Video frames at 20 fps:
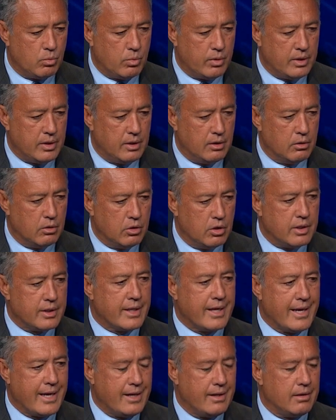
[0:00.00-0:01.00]
when you
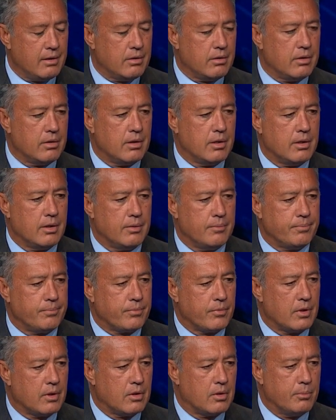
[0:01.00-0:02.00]
look at the
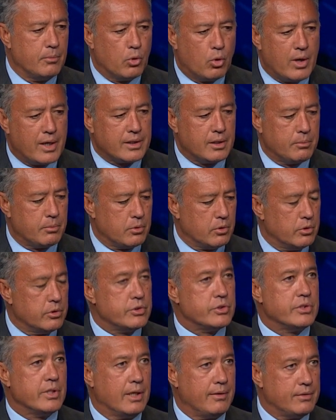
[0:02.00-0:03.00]
Milwaukee
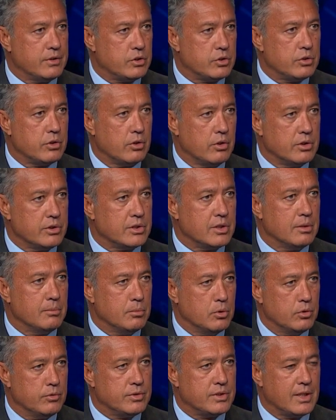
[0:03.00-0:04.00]
Brewers, David Stearns and the
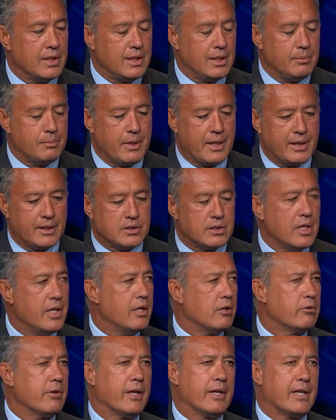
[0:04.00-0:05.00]
moves that he makes,
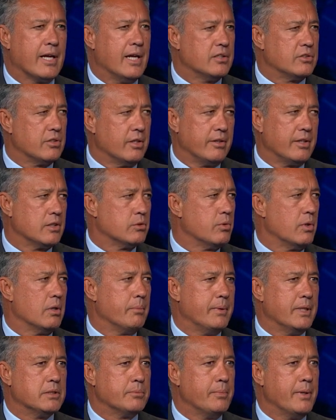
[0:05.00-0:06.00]
Craig Counsell, I think, is one of
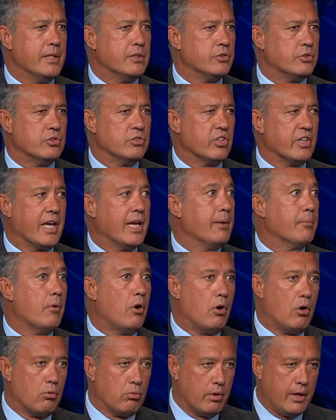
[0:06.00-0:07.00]
the best managers in the game
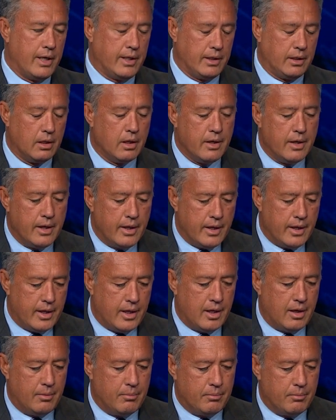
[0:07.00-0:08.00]
already.
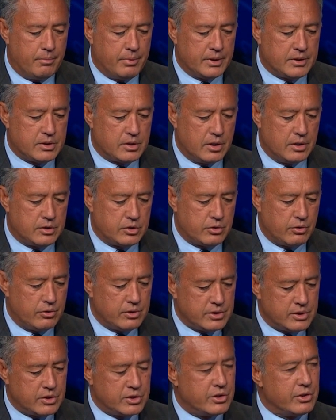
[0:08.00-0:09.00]
But
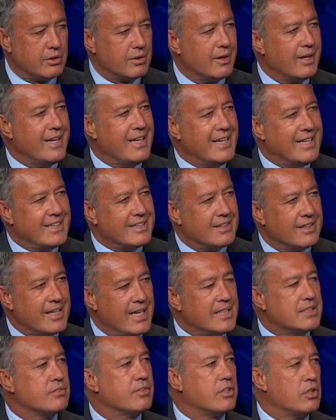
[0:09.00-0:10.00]
Stearns this year, the
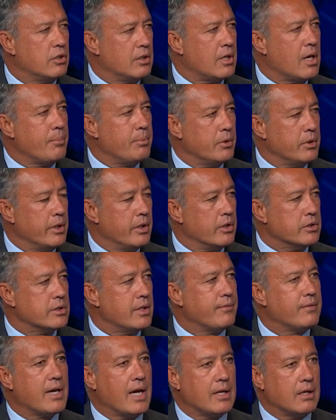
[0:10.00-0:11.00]
last couple of years,
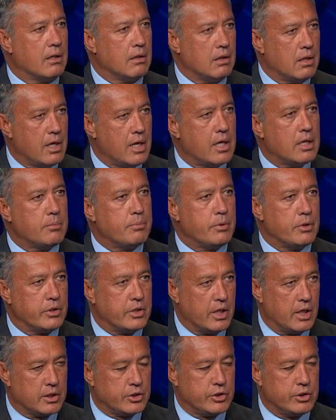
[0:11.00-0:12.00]
they've gotten a lot of
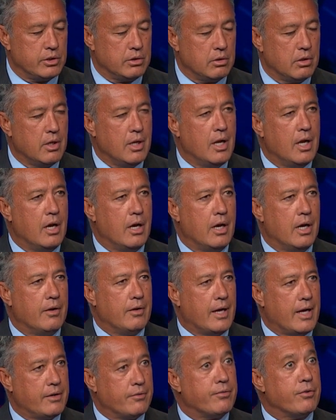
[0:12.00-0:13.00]
production
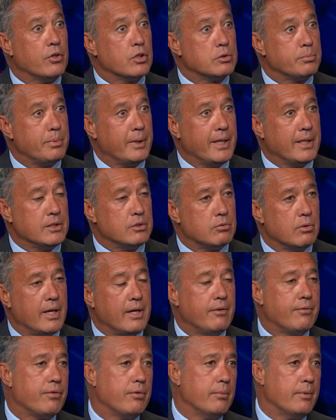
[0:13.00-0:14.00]
out of first base,
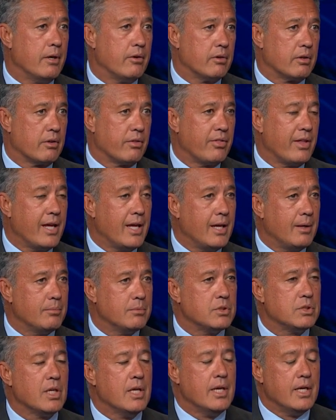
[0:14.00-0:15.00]
right? From Eric
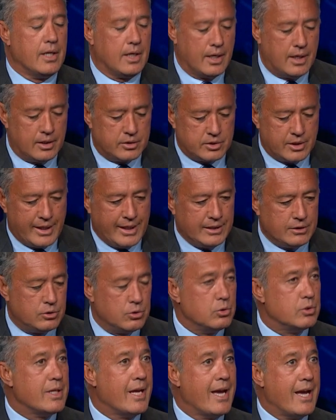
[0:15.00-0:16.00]
Thames to
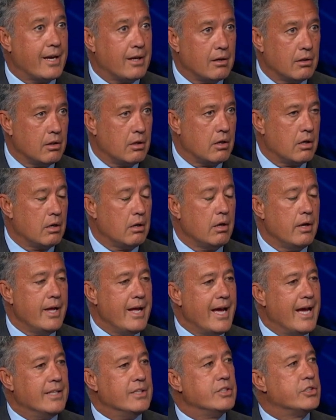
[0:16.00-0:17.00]
Jesus Aguilar.
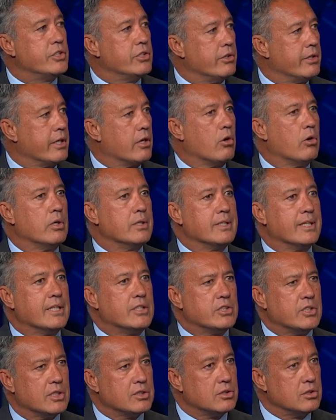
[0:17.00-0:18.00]
And this year they go out and get
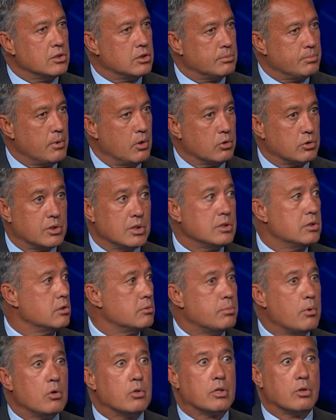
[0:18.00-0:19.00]
Justin Smoak. Justin
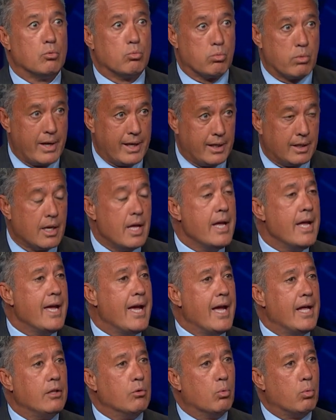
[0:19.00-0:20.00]
Smoak can rake.
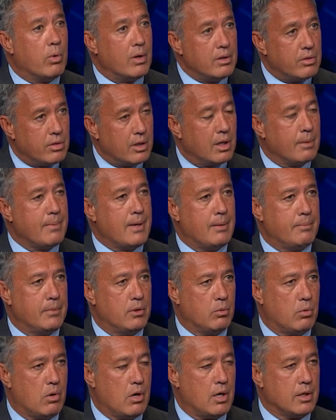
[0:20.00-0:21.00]
And the one thing about
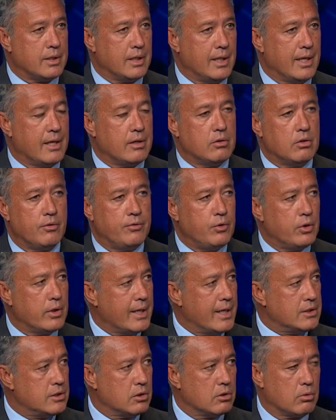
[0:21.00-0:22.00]
Milwaukee, I don't know if you
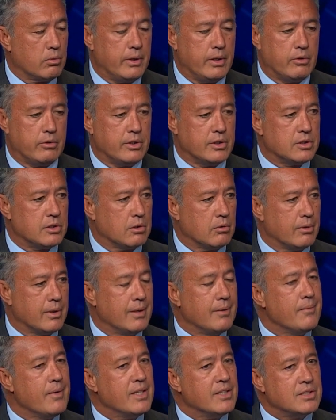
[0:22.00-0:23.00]
guys agree or disagree,
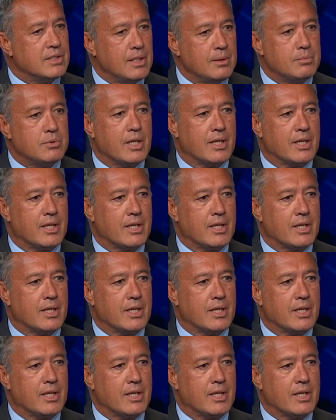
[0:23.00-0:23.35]
seems